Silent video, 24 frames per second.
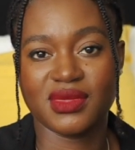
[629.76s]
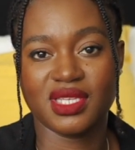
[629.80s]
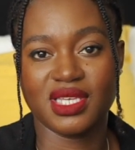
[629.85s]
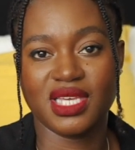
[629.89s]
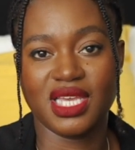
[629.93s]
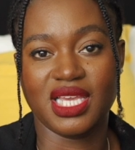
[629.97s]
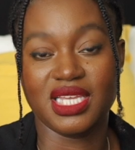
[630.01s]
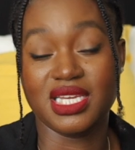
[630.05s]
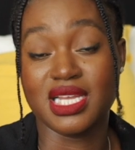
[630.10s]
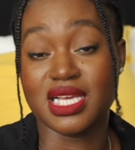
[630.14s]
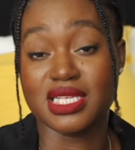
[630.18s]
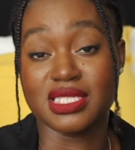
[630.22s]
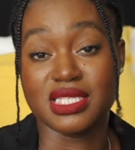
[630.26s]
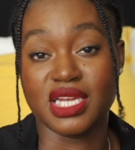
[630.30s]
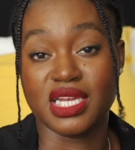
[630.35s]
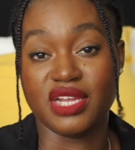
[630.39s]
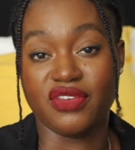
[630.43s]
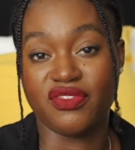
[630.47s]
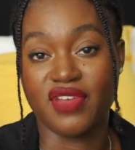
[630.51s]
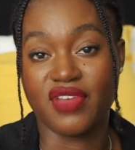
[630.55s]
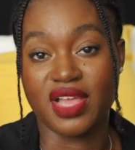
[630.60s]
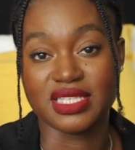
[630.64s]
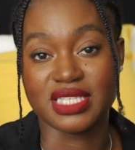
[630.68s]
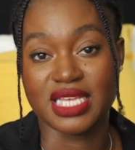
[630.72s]
it doesn't
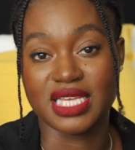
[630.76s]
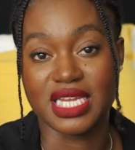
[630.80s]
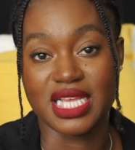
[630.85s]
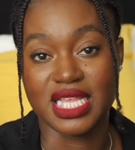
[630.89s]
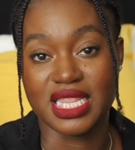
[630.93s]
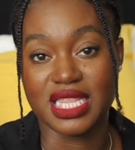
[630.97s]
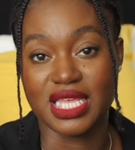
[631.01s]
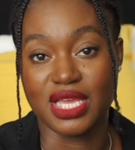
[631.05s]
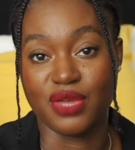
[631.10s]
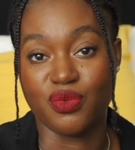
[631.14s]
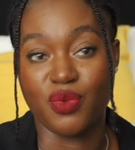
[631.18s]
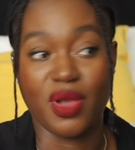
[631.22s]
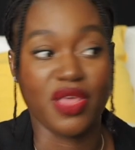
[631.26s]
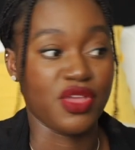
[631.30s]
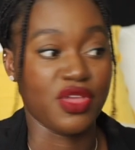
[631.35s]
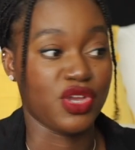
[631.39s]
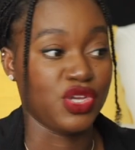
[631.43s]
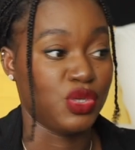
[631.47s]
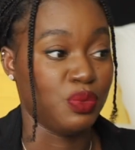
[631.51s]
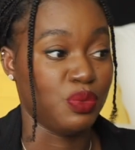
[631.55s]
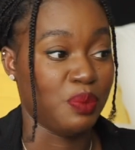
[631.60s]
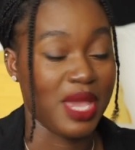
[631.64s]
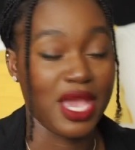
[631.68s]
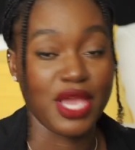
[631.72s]
affect anything, whether
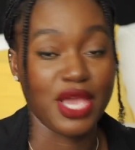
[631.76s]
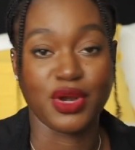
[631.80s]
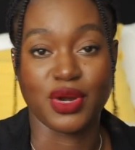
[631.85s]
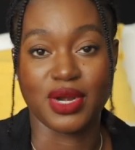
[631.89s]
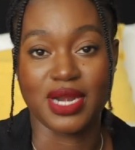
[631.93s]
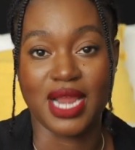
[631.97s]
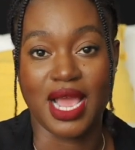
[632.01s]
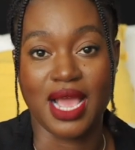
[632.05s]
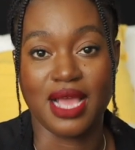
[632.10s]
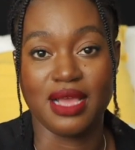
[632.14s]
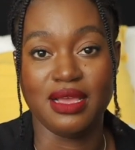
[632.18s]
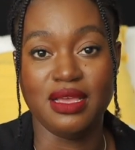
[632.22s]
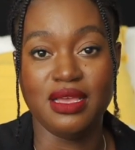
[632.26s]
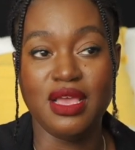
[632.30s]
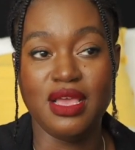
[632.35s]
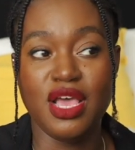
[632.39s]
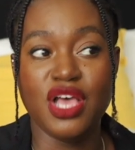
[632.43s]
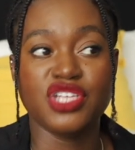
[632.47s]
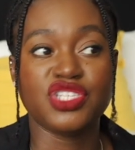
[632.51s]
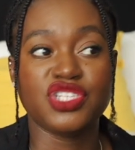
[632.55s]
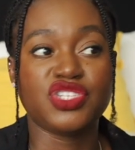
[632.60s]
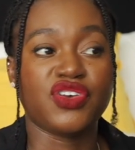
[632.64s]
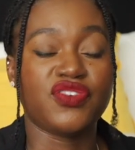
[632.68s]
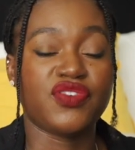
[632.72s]
you paid or not.
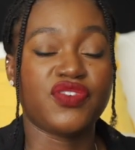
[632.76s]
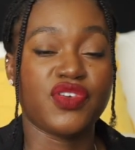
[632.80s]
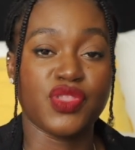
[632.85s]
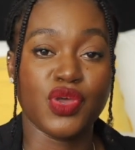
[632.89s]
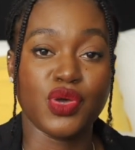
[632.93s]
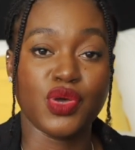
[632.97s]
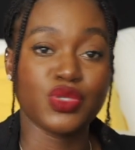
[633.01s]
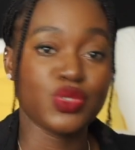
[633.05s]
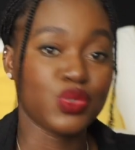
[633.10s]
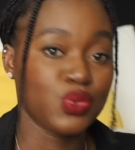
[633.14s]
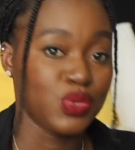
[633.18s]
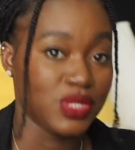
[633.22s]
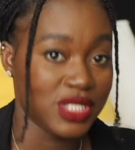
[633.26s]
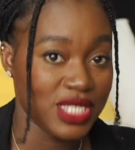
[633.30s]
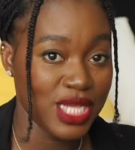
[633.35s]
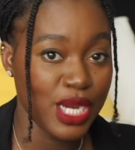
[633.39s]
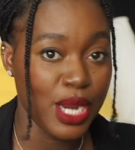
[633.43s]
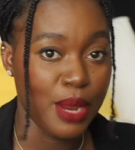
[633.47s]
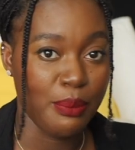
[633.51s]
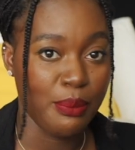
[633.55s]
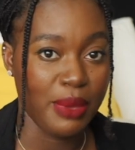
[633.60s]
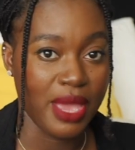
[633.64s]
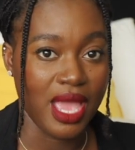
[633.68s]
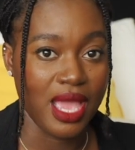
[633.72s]
So for those who
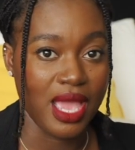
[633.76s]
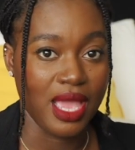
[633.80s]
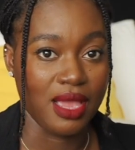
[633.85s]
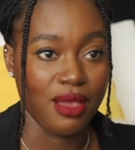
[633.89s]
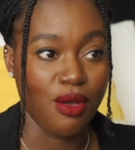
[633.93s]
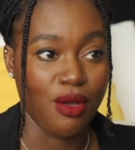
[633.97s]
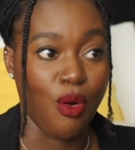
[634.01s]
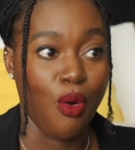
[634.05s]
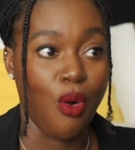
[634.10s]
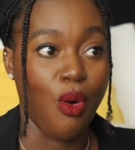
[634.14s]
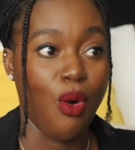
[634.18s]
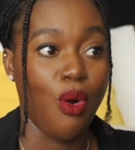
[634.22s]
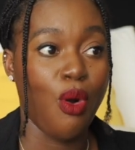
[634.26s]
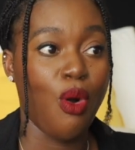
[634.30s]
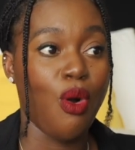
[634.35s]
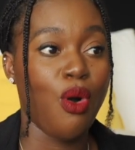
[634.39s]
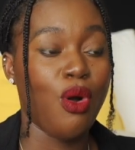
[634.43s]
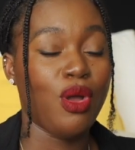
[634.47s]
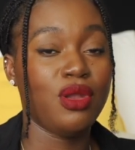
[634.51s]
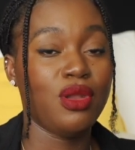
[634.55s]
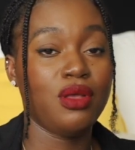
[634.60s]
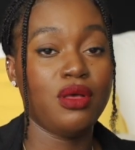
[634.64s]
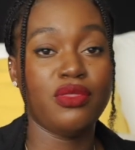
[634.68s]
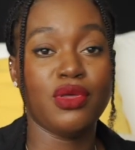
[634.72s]
didn't pay,
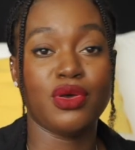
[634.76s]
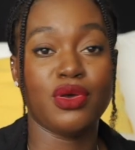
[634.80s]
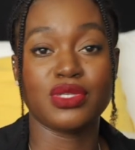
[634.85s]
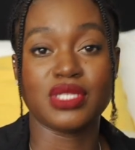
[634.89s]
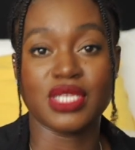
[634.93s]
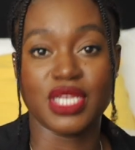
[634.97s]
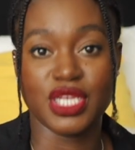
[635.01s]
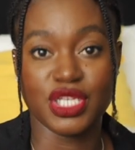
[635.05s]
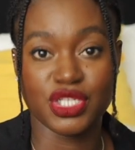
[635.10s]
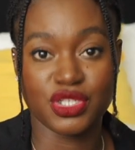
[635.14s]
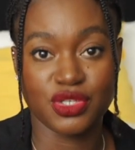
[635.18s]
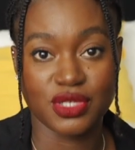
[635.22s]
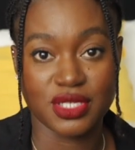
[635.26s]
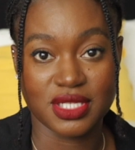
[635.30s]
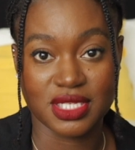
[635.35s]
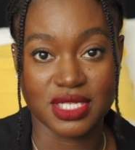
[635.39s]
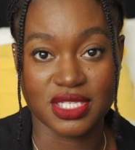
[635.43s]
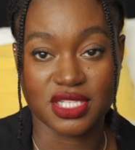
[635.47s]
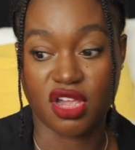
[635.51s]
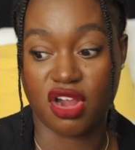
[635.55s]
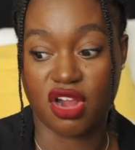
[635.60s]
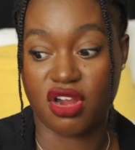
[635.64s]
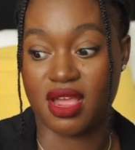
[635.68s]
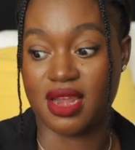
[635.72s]
all of those
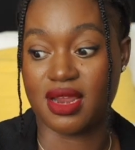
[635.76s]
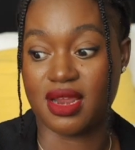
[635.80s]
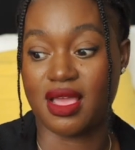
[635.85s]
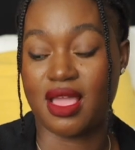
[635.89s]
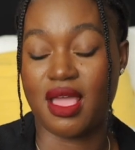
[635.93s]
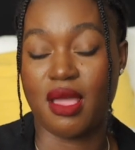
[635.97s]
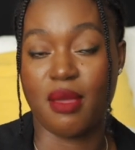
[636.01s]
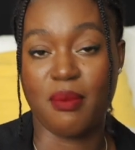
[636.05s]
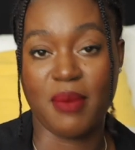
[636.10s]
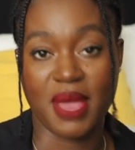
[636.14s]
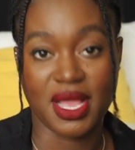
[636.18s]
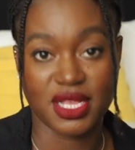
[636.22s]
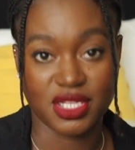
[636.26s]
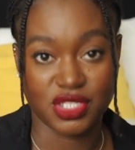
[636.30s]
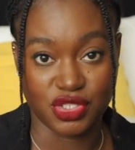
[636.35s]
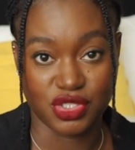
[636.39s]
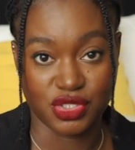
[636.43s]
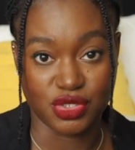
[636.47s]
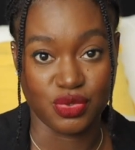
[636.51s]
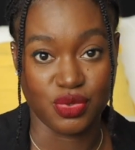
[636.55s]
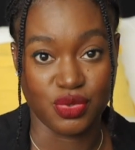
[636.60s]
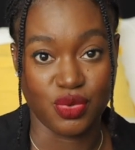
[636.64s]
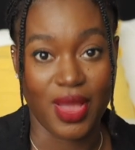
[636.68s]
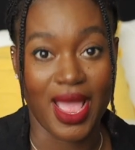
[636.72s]
interests are gonna come at
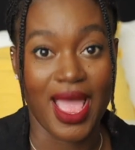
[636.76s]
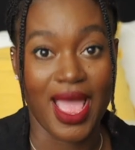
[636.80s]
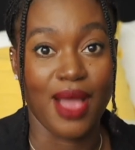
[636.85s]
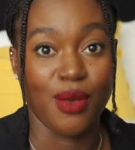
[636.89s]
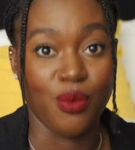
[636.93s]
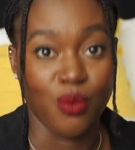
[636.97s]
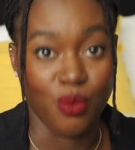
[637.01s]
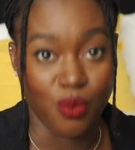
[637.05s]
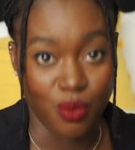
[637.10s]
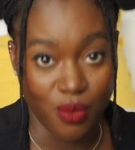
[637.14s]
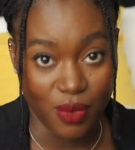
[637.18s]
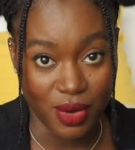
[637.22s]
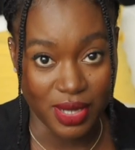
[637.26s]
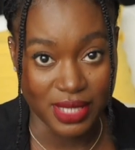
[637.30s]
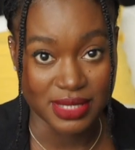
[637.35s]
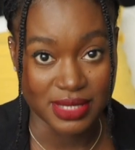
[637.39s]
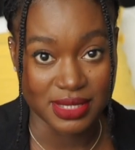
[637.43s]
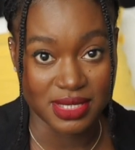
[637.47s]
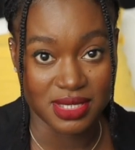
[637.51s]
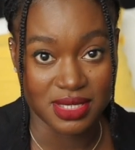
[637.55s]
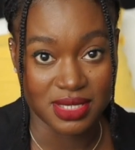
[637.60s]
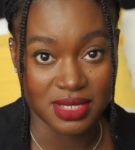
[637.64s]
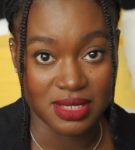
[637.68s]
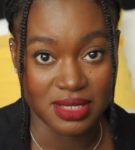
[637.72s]
you at
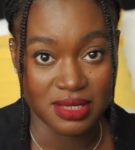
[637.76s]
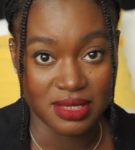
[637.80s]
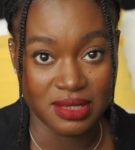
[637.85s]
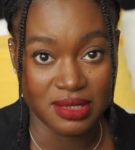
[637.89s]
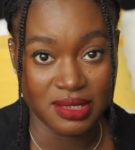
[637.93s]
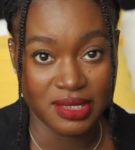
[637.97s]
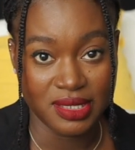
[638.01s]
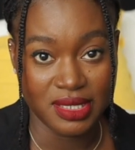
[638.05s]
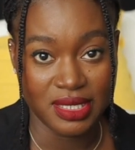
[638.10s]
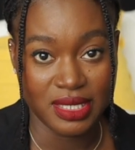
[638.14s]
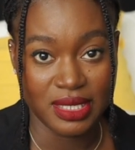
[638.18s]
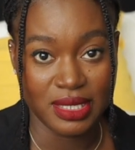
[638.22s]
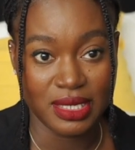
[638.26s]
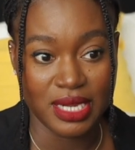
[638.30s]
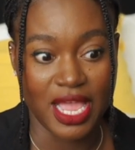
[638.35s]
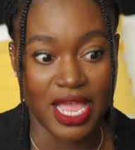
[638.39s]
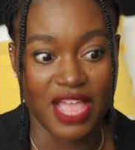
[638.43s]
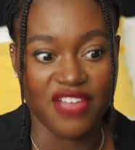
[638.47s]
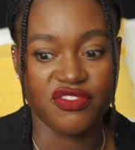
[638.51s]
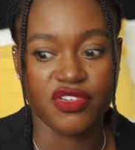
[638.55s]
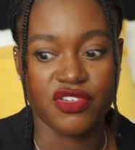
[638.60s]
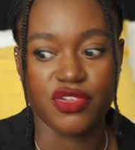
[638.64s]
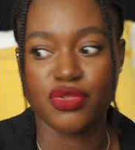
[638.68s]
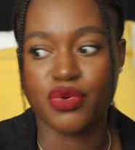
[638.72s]
once.
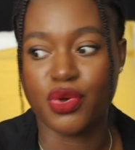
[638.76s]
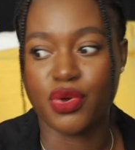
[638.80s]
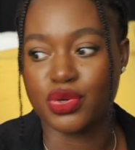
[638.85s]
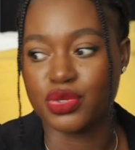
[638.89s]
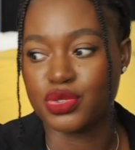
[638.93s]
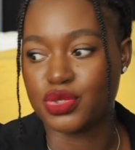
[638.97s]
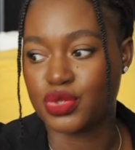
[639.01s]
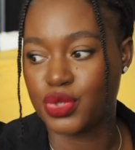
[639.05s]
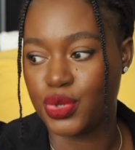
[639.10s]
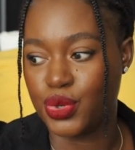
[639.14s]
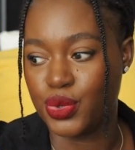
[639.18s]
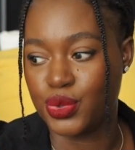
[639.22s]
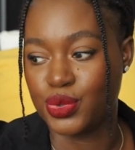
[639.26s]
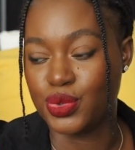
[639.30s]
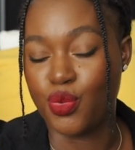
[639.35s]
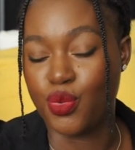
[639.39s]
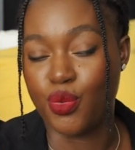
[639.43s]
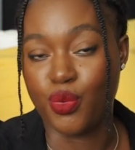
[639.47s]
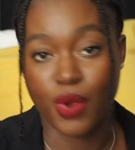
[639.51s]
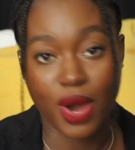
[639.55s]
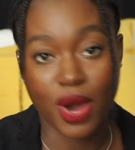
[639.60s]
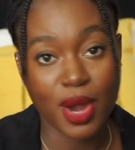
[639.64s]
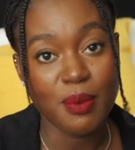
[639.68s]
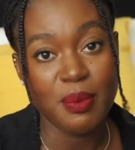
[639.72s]
And for those who
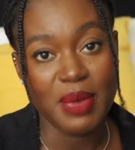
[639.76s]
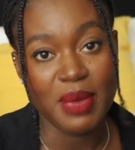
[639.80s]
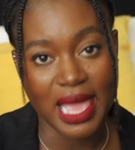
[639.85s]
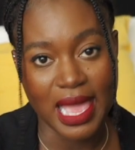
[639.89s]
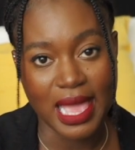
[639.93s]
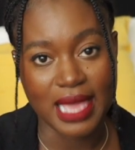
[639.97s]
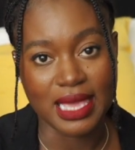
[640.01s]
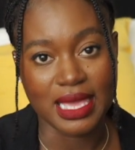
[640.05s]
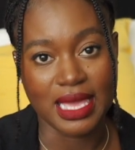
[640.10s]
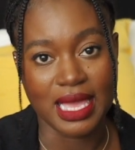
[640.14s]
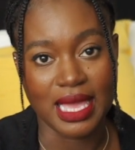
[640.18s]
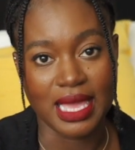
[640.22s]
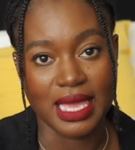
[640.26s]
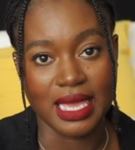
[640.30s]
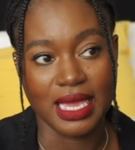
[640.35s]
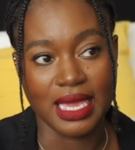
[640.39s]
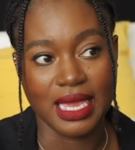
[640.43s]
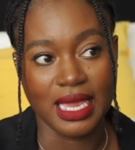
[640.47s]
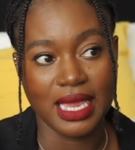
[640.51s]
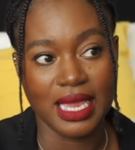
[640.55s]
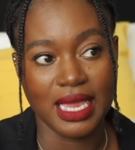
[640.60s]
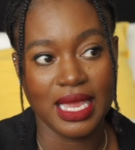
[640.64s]
were paying,